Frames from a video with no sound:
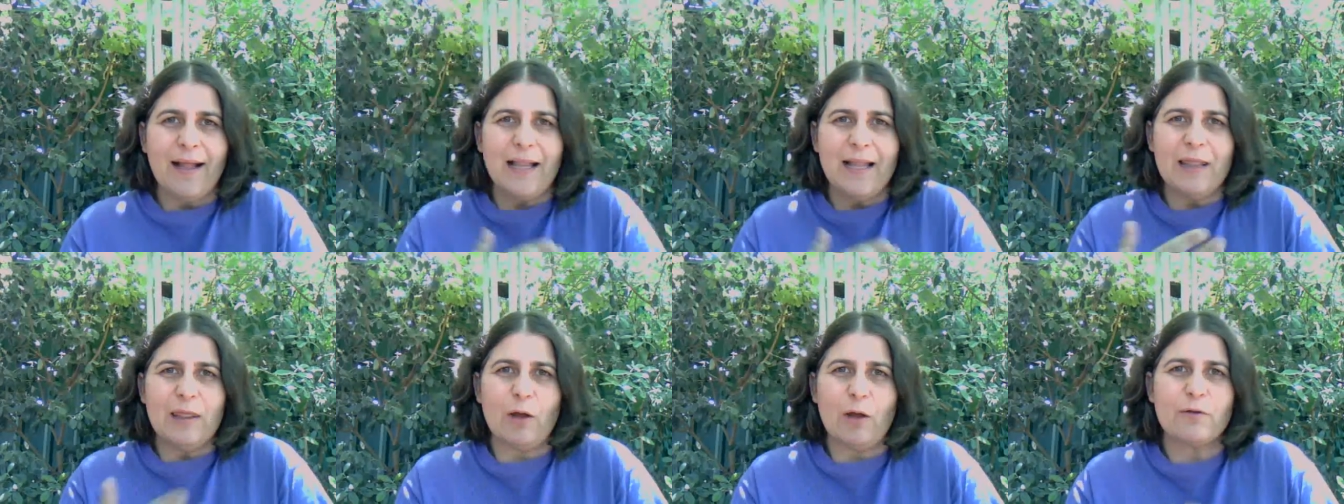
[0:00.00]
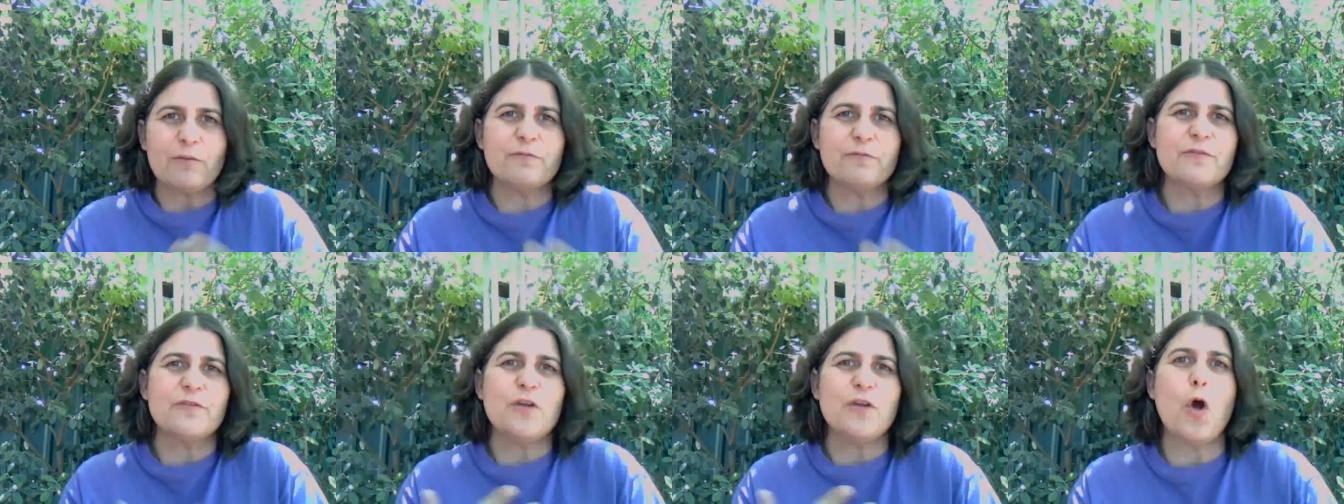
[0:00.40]
lot of
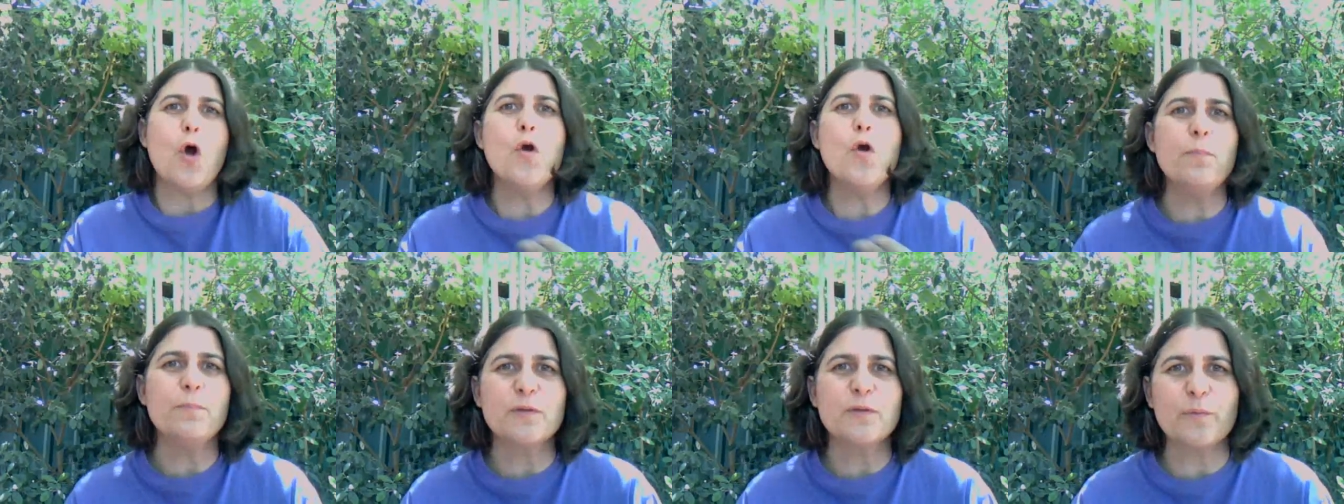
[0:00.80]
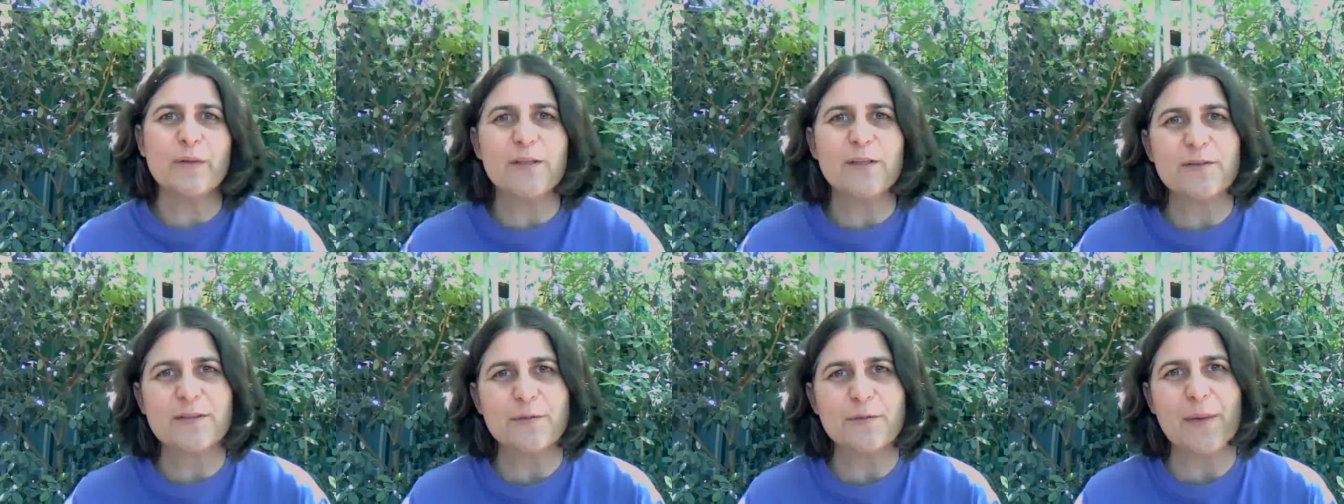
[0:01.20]
hoops we
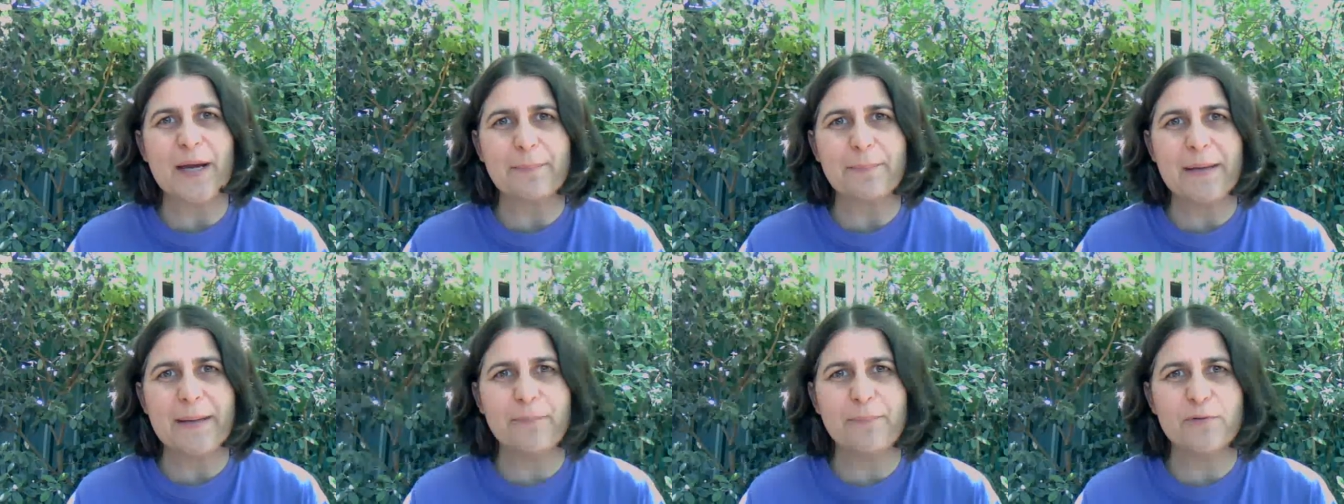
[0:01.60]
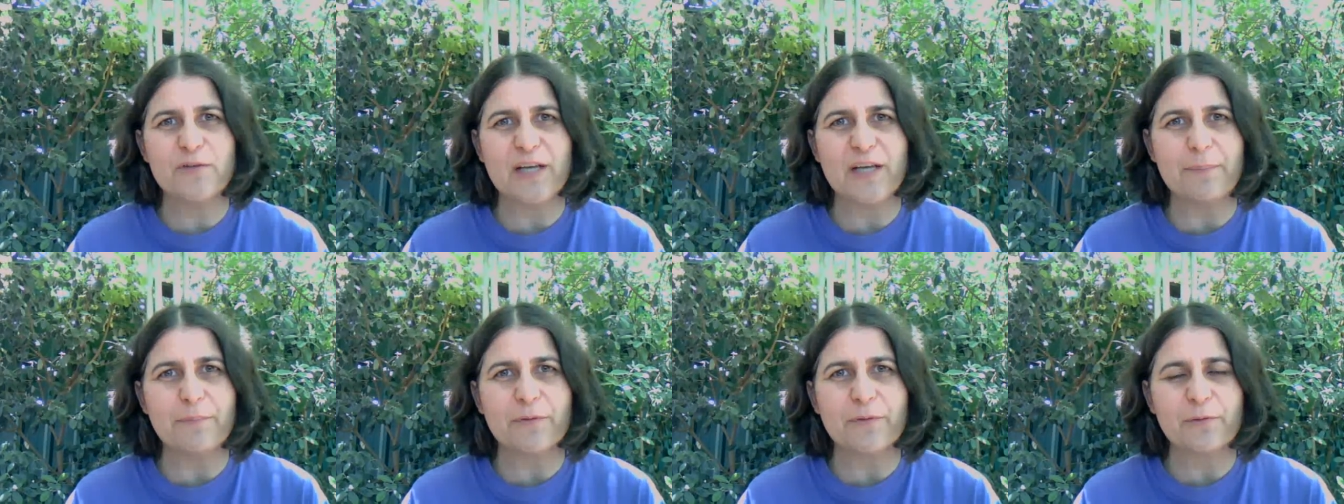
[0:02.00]
used to make people
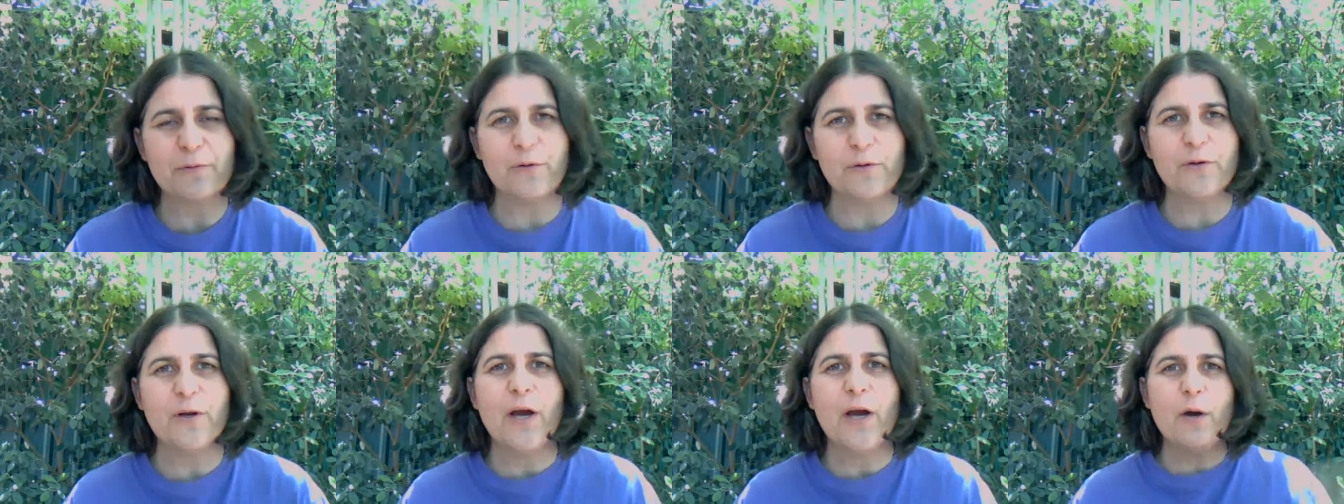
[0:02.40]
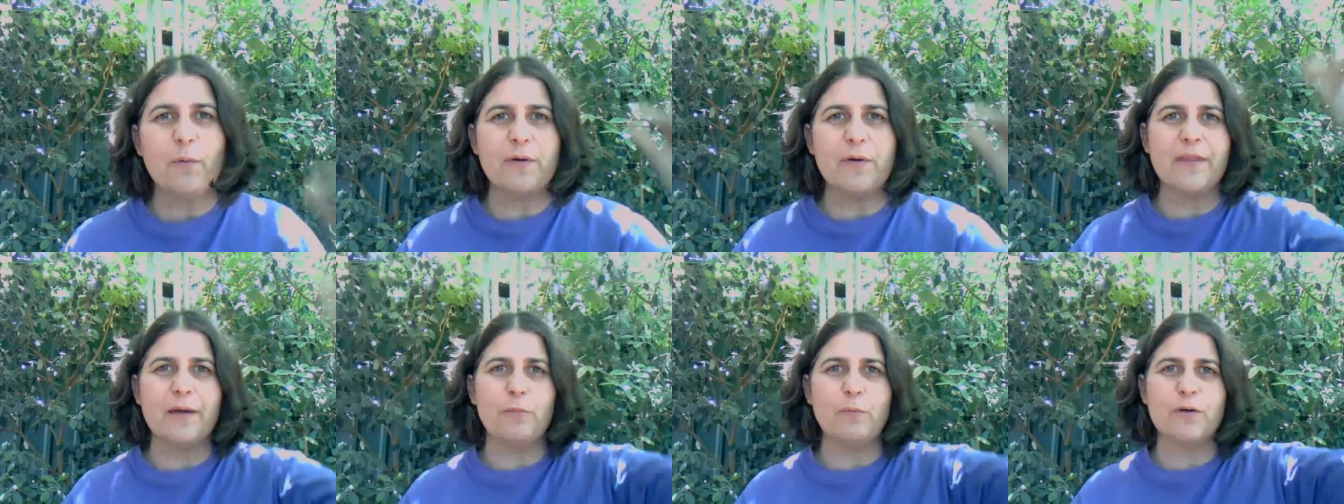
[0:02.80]
jump through
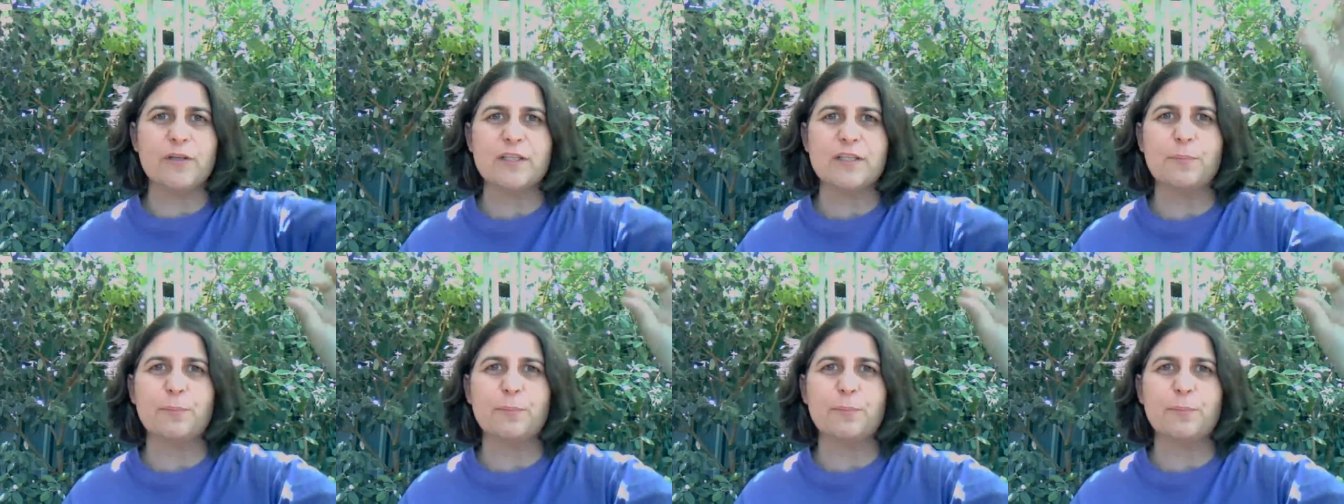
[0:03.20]
when they wanted